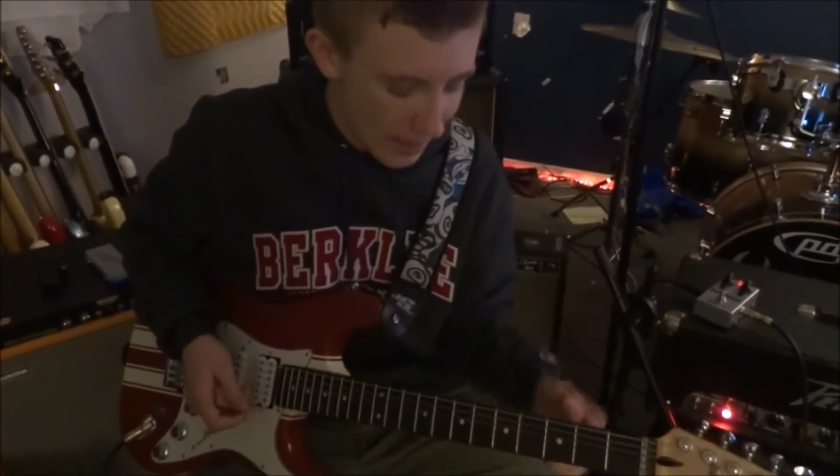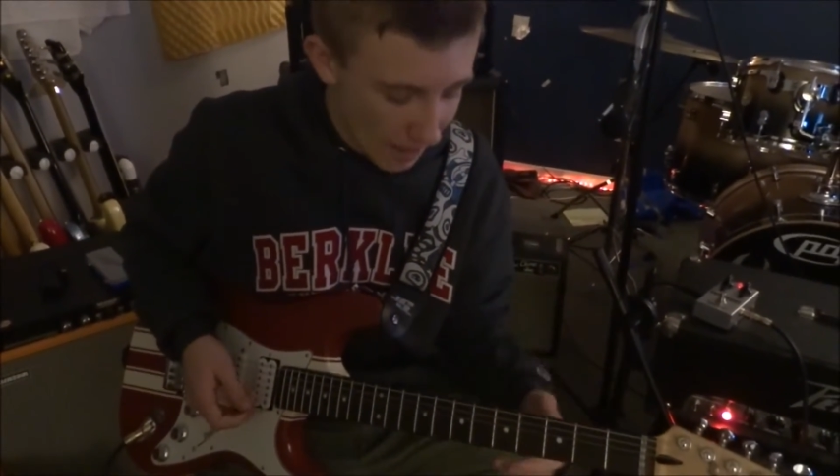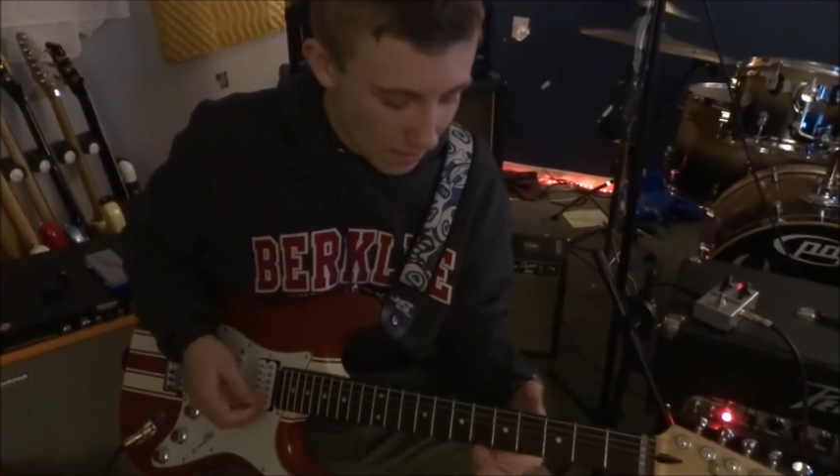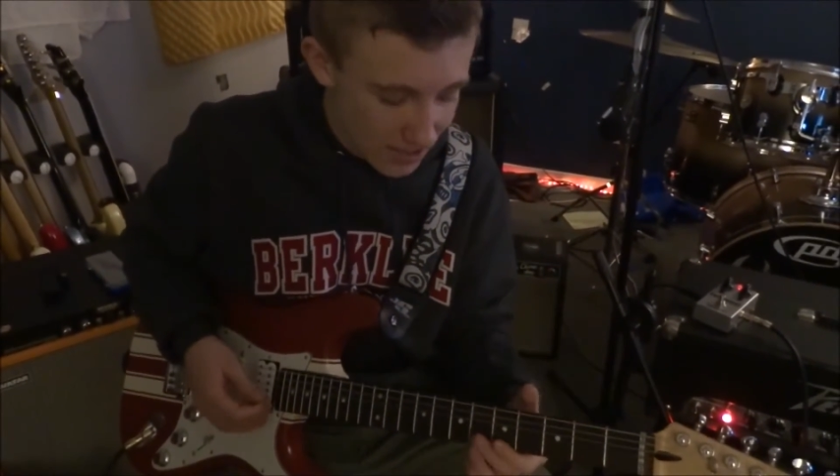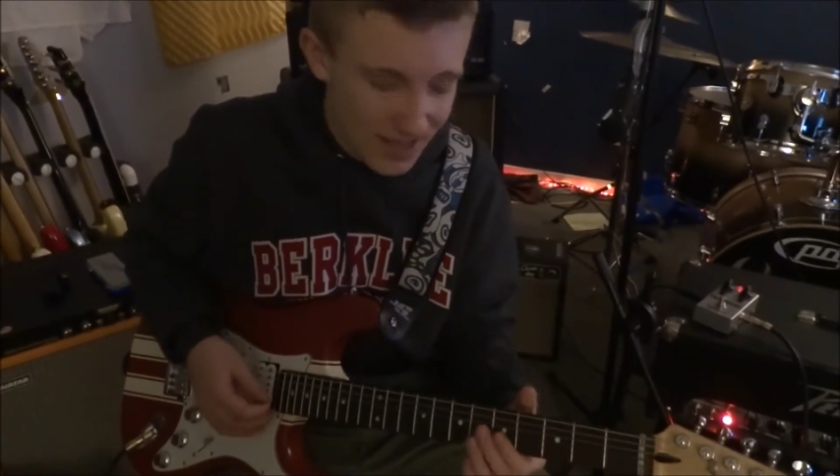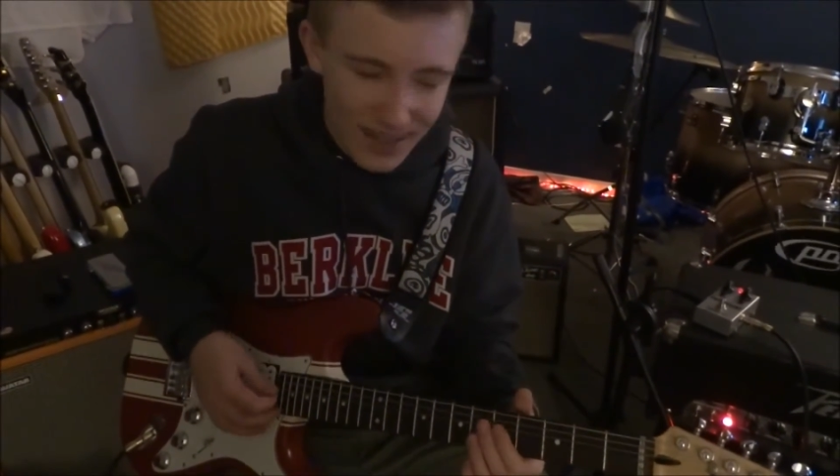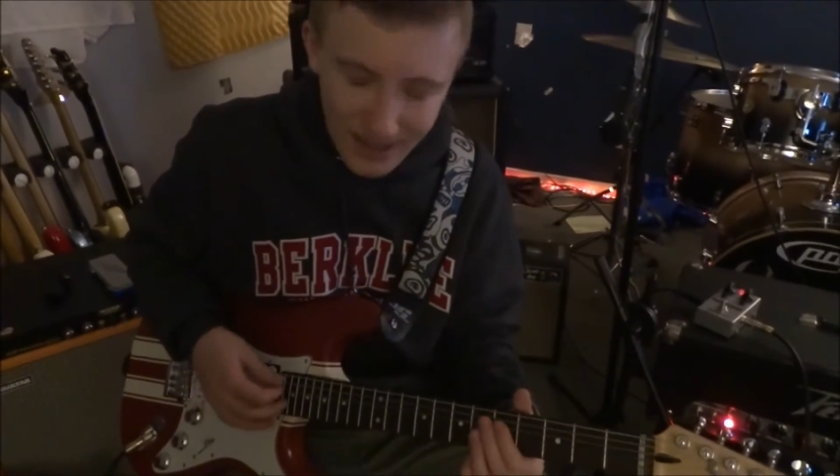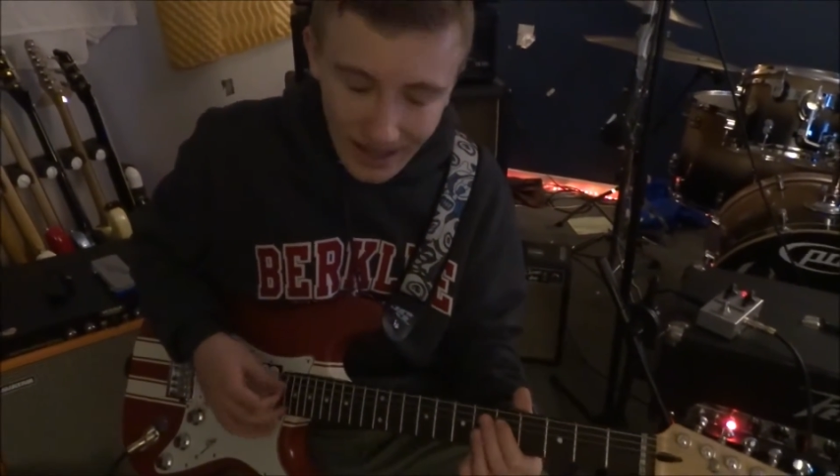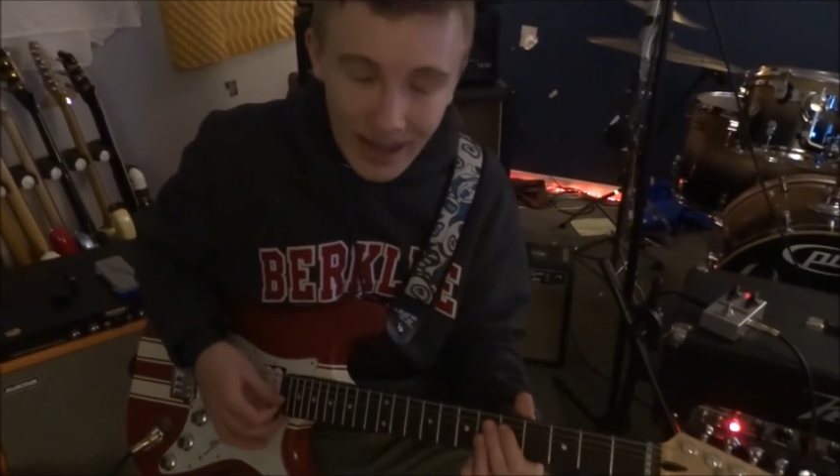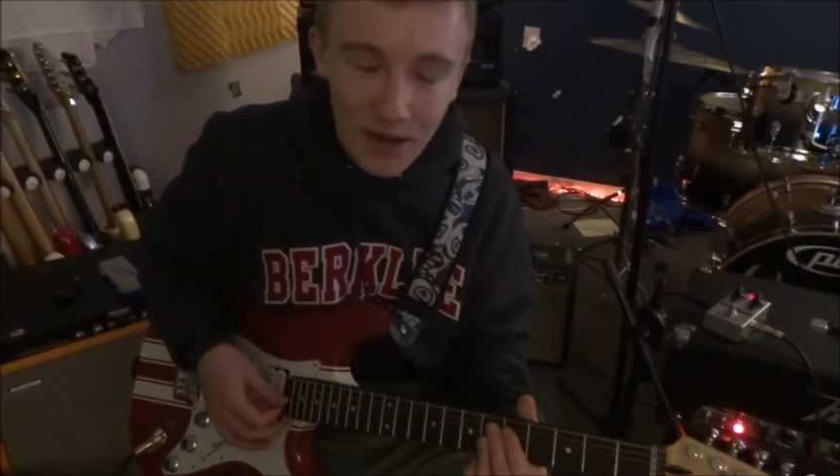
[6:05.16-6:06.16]
a
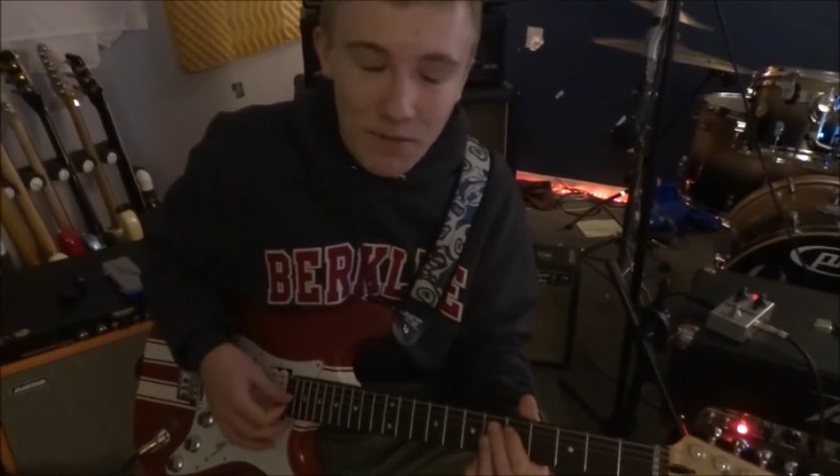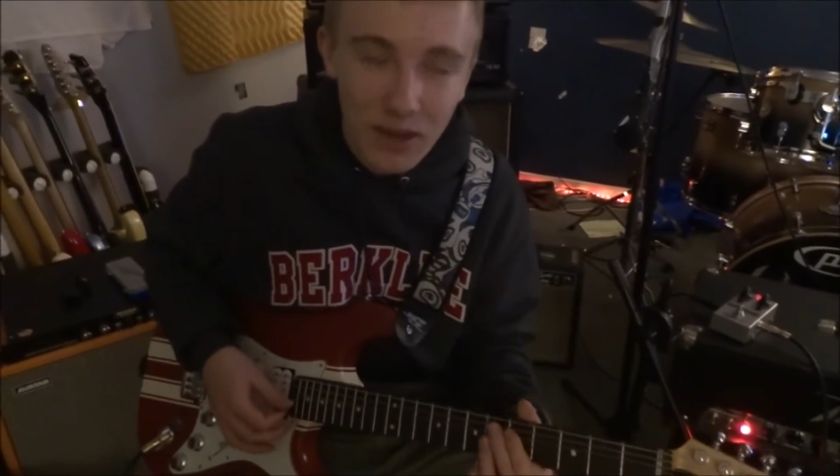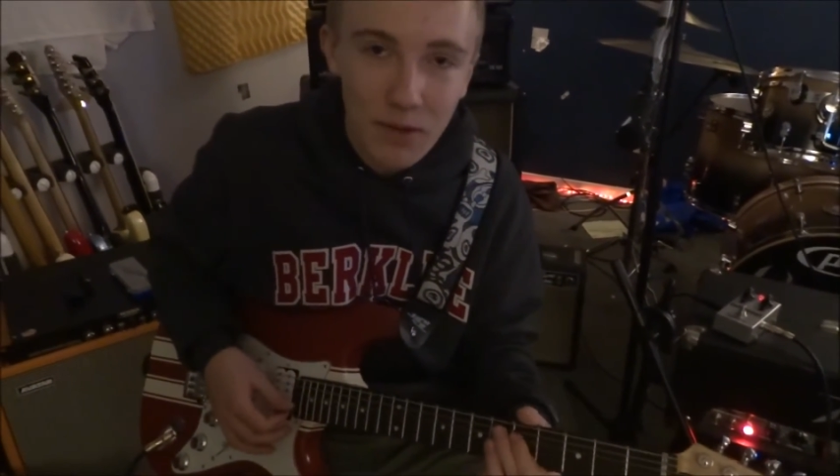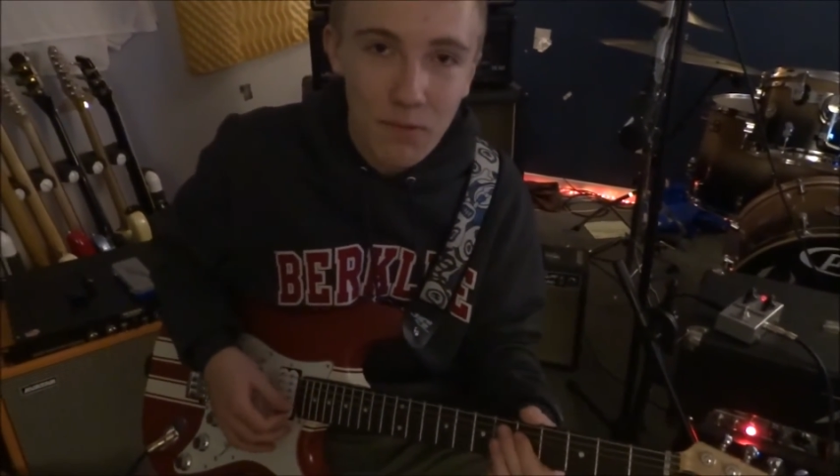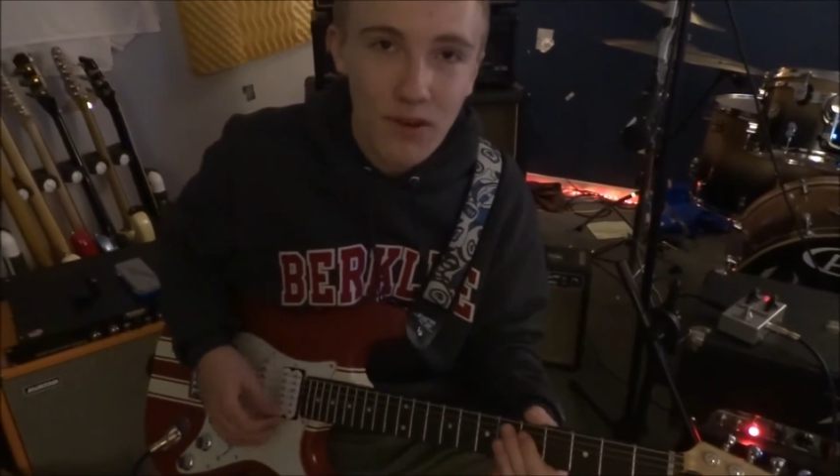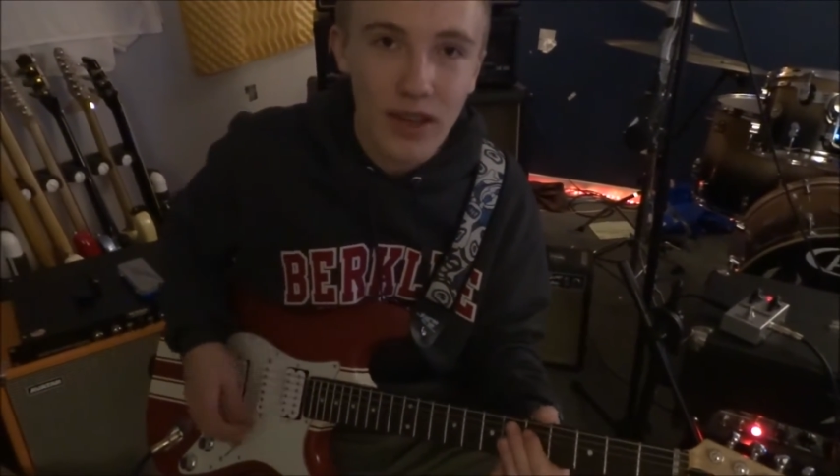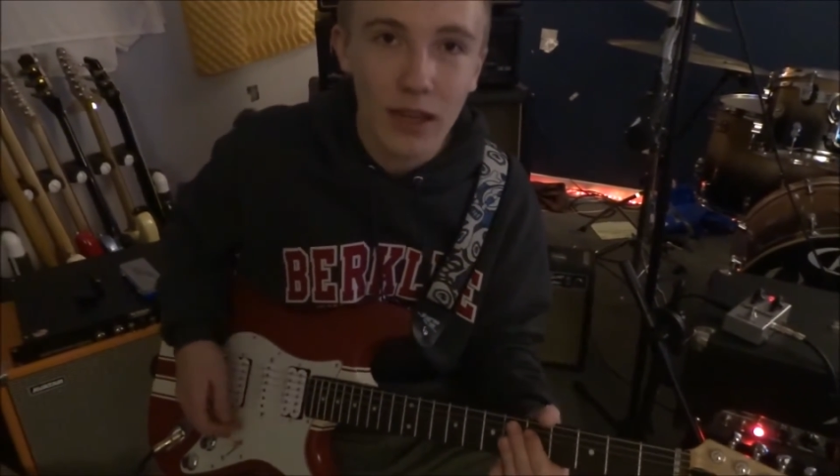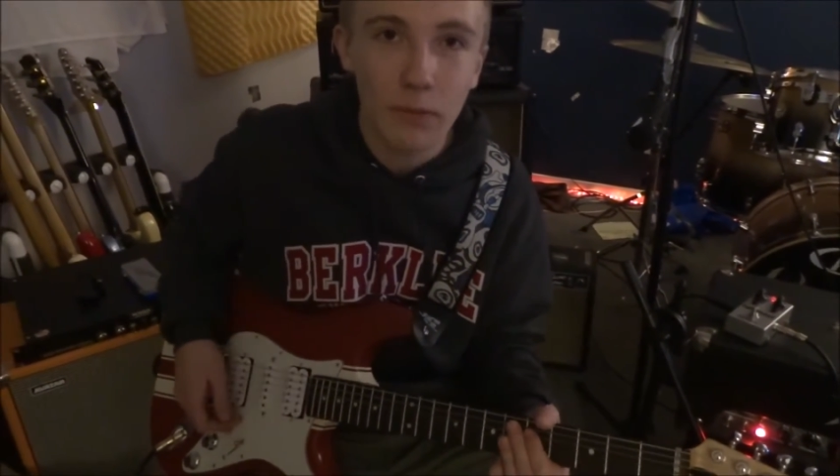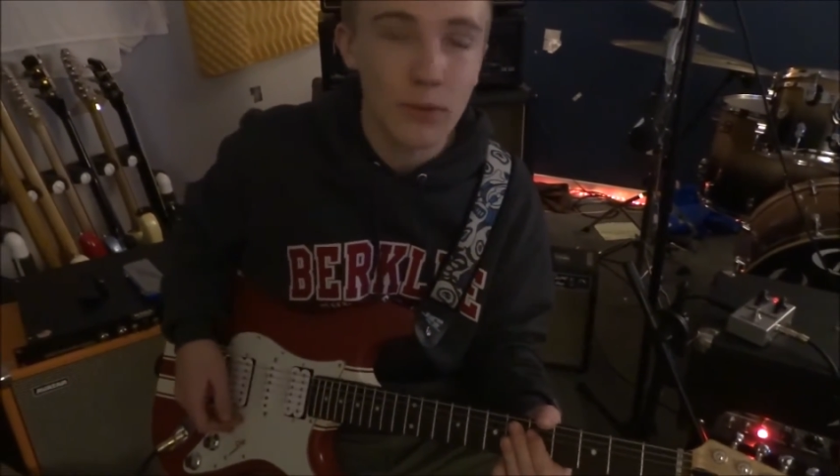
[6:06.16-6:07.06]
slight amount of breakup.